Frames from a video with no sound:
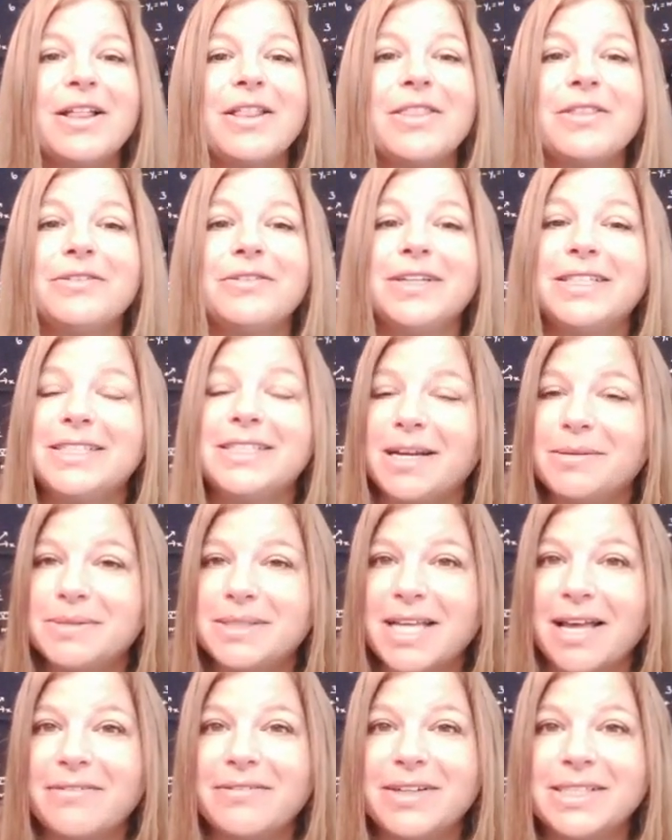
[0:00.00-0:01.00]
3 times
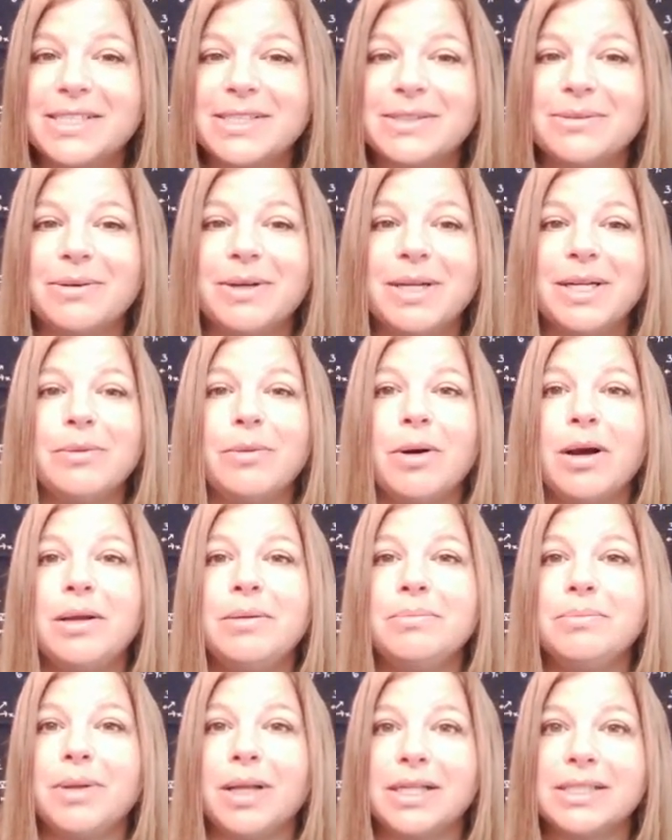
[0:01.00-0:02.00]
7 is
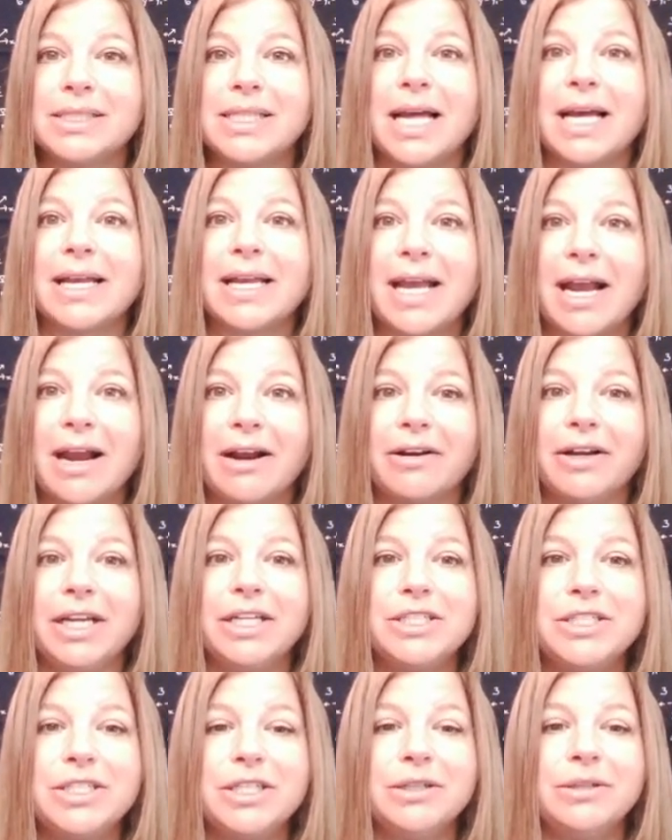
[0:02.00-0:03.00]
21, plus that
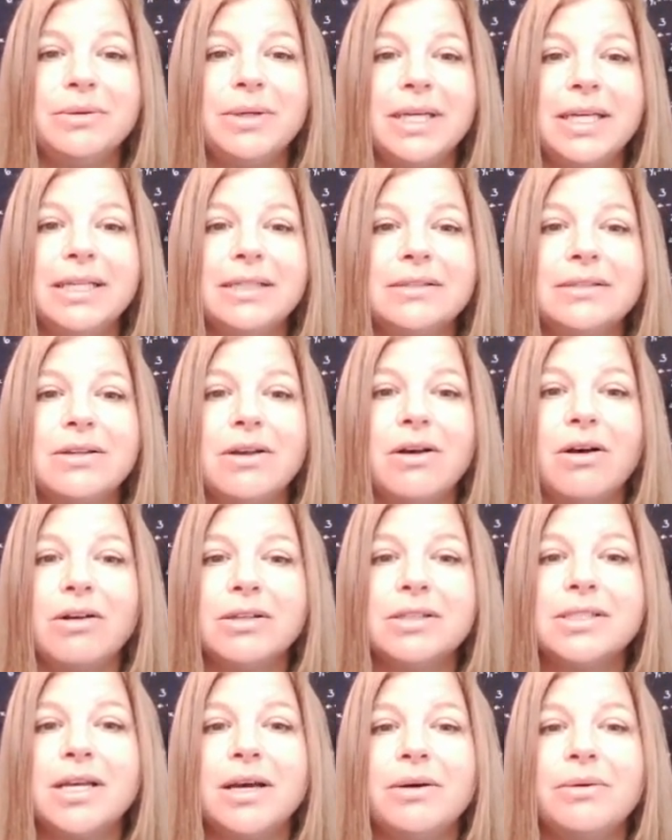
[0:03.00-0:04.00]
carried 2 is
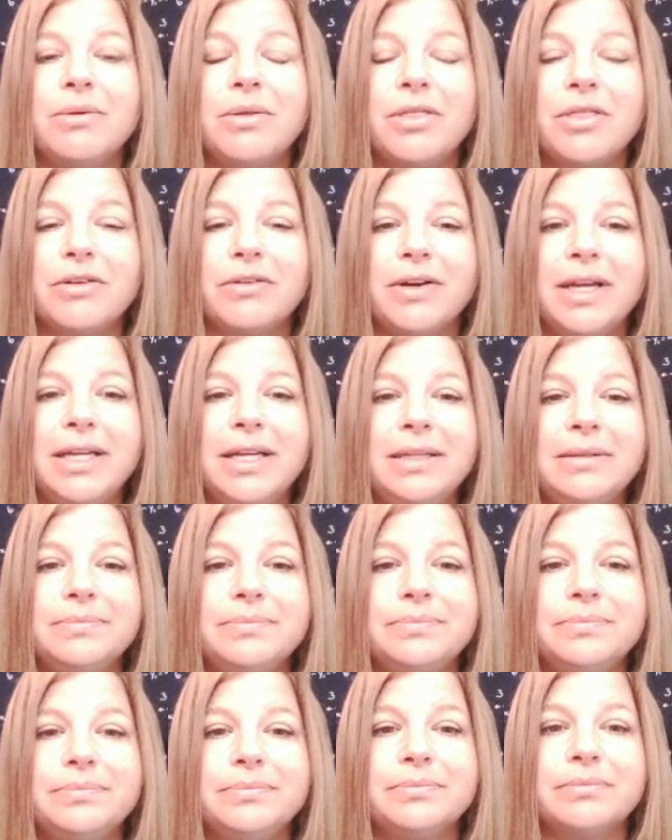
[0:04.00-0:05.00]
also 3.
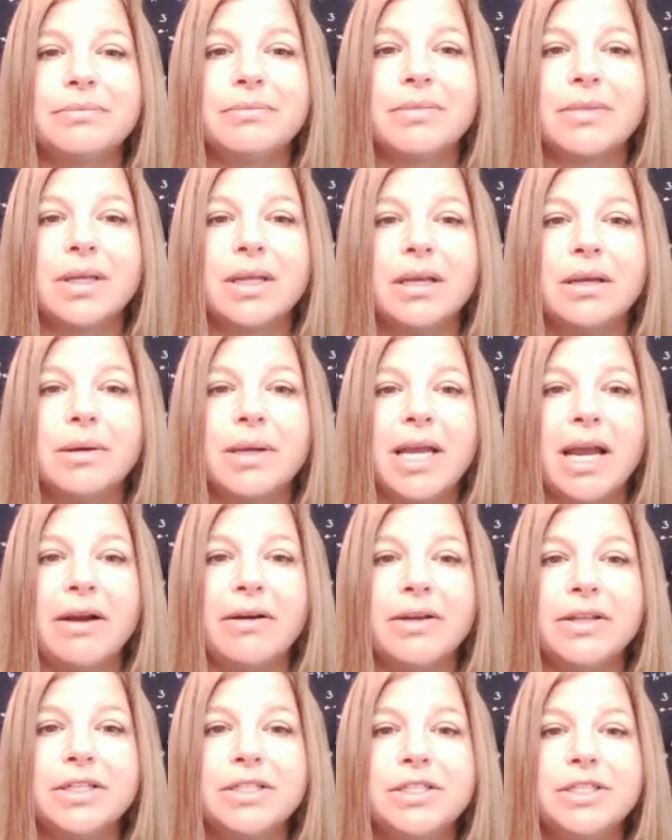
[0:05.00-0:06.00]

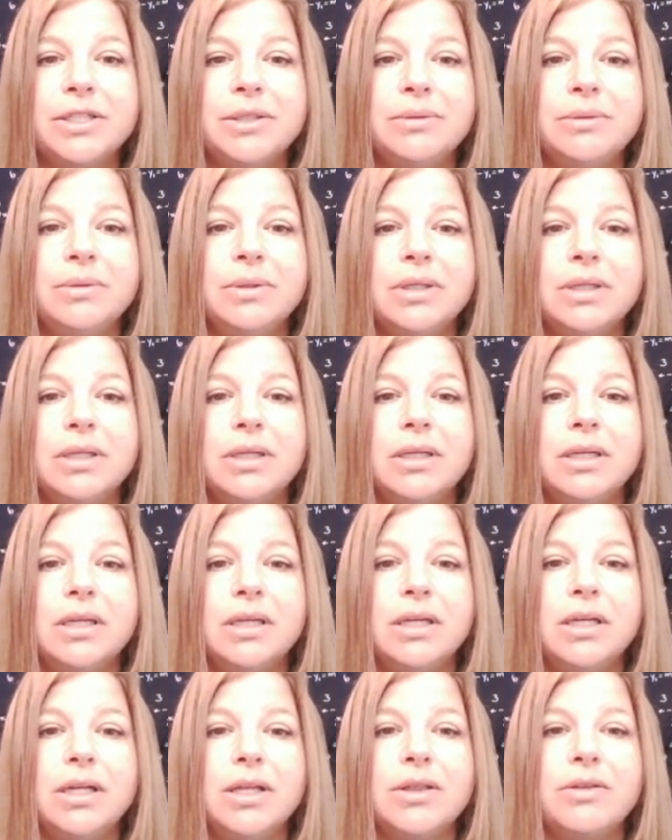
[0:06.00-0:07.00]
Carry the 2.
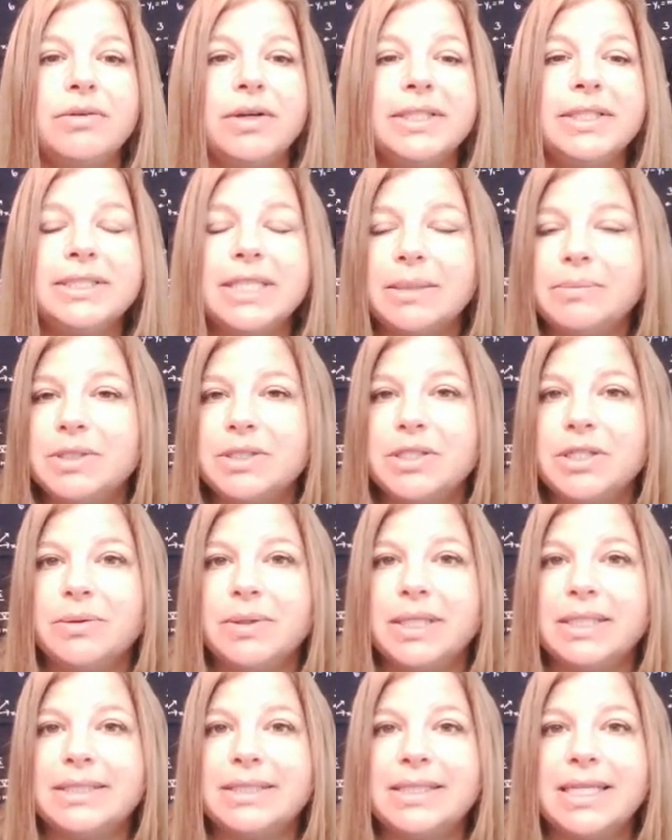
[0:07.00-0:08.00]
3 times 2
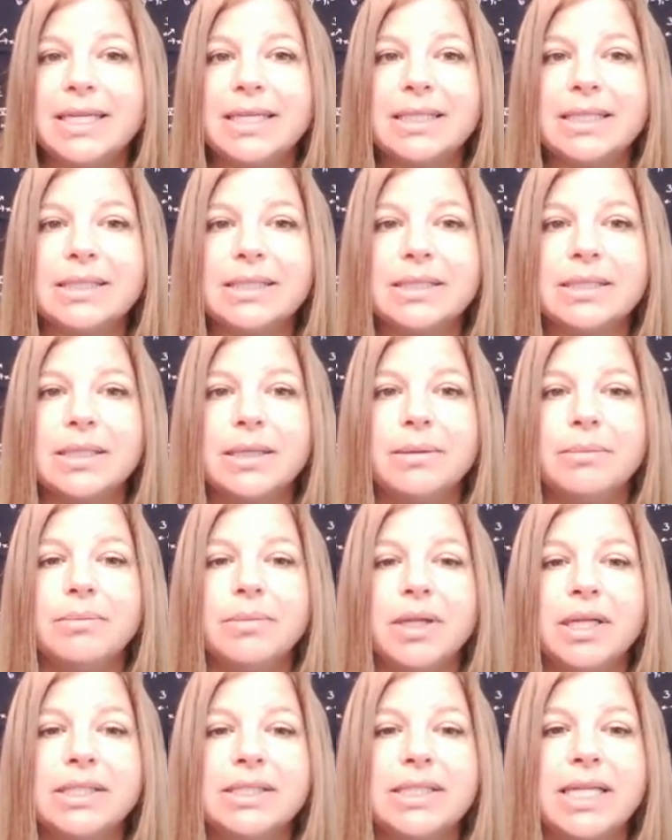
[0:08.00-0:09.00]
is 6,
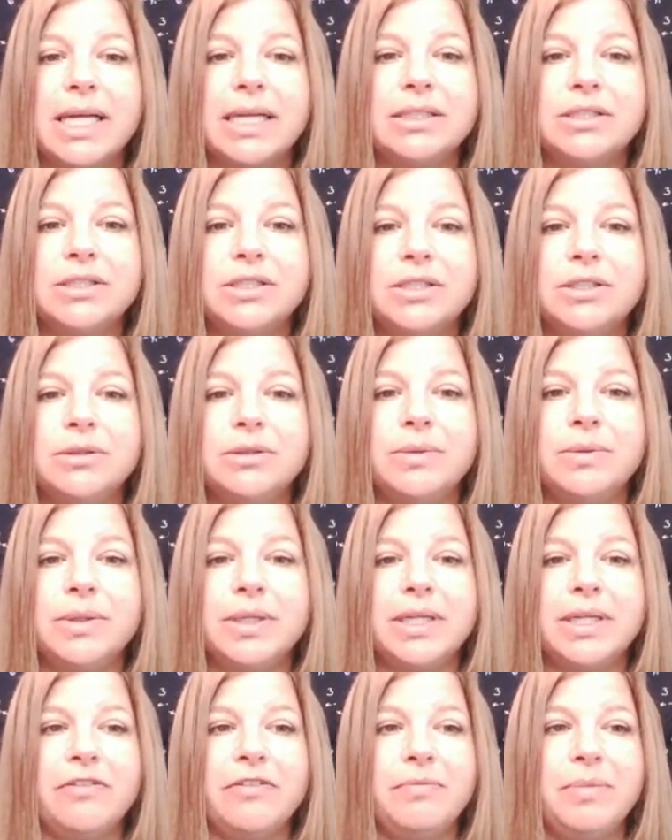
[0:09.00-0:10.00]
plus that 2 would
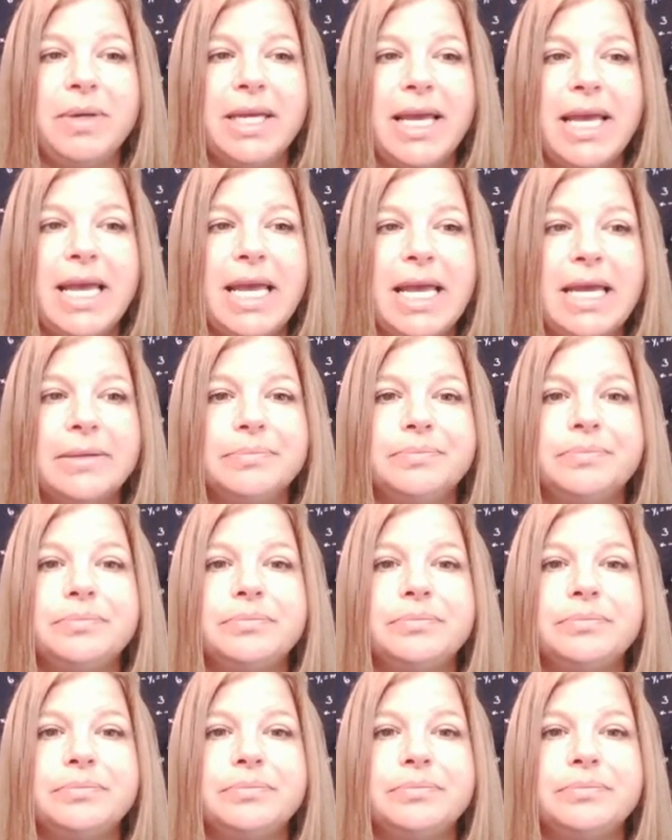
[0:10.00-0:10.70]
give me 8.